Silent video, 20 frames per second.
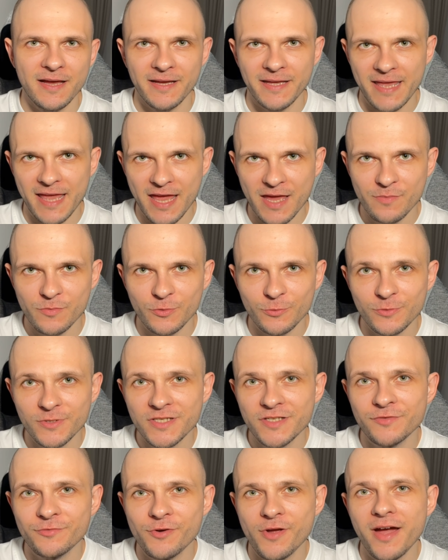game
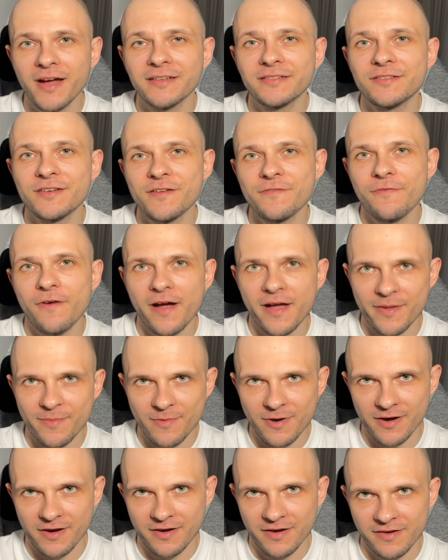using React
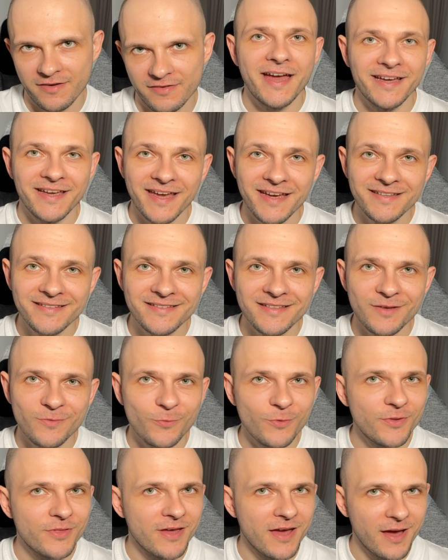Fiber. Again,
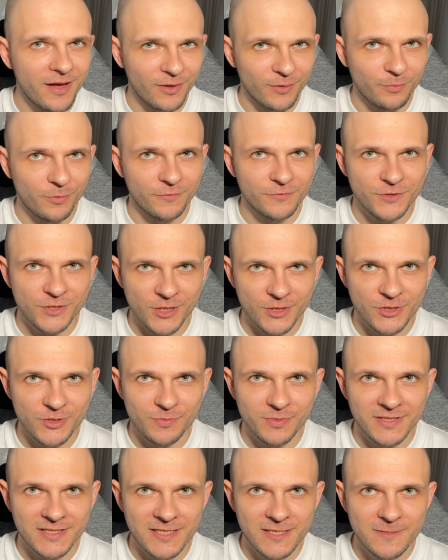with help of
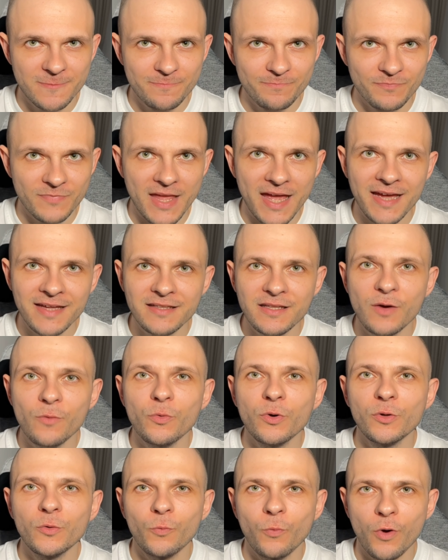ChatGPT, and I
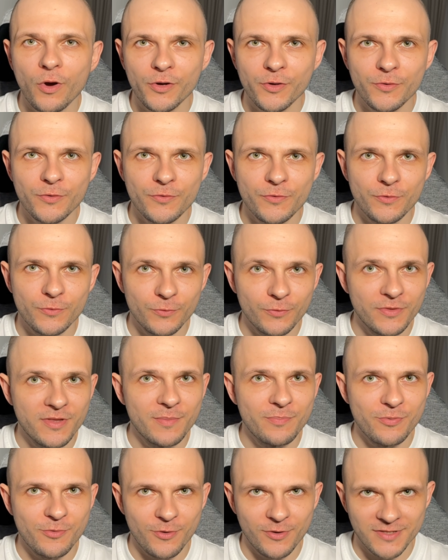will walk you through the
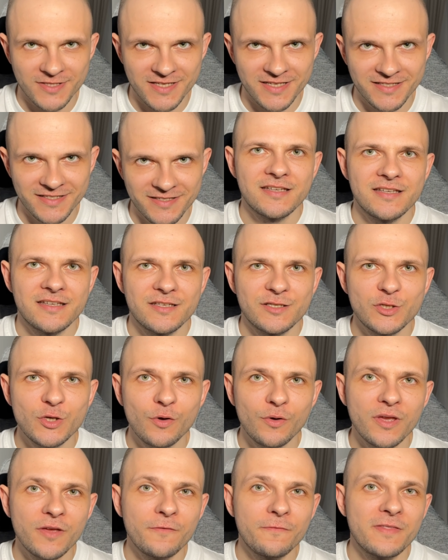process.
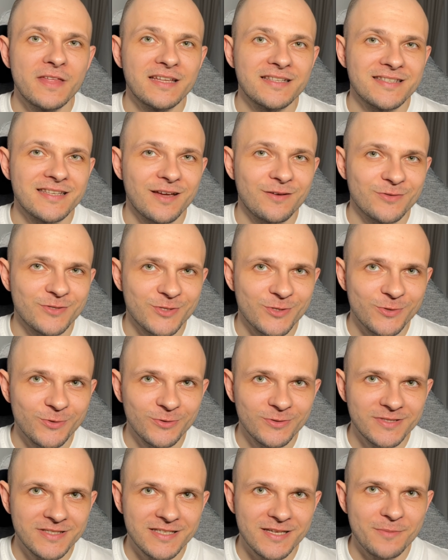So if that sounds
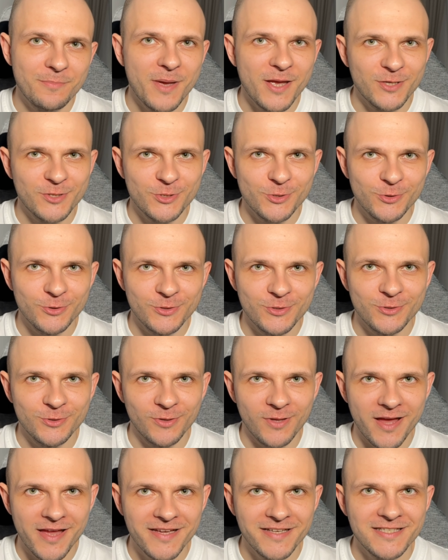good, make sure to
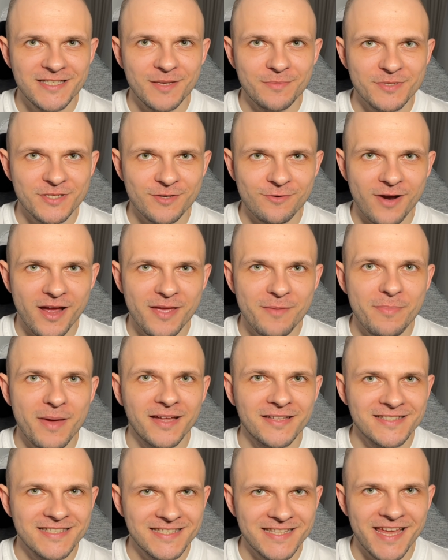like, subscribe
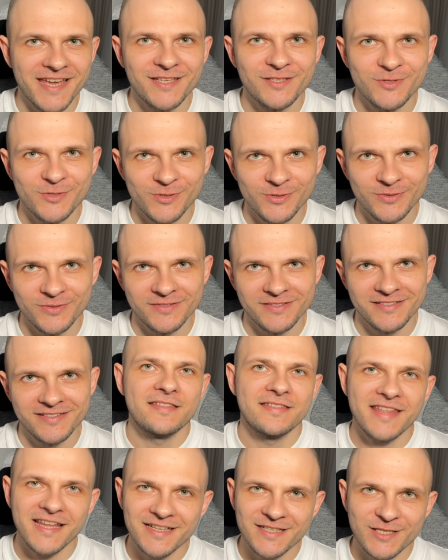and stay tuned.
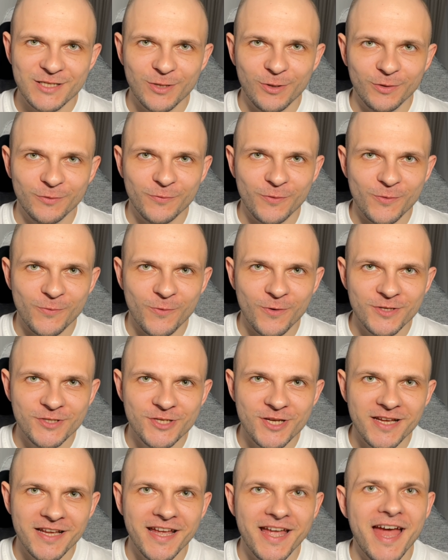Thanks a lot for
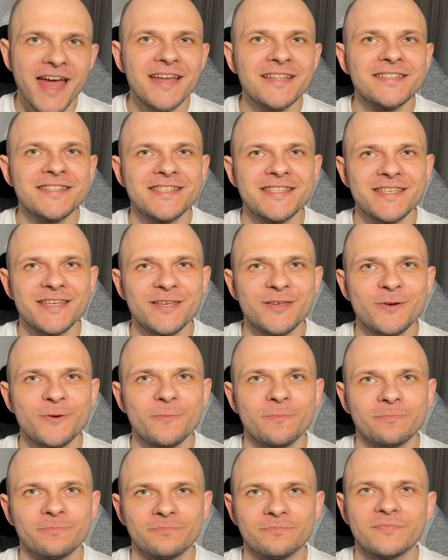watching and see
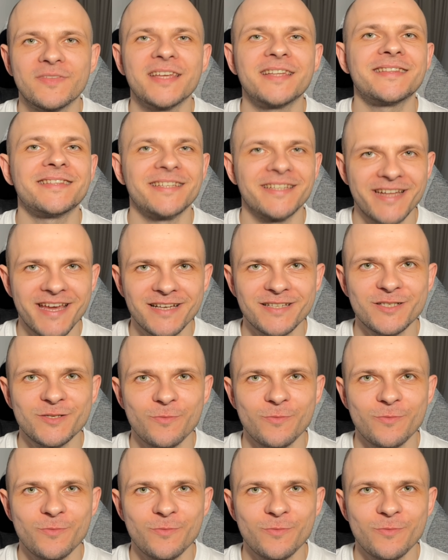you in the next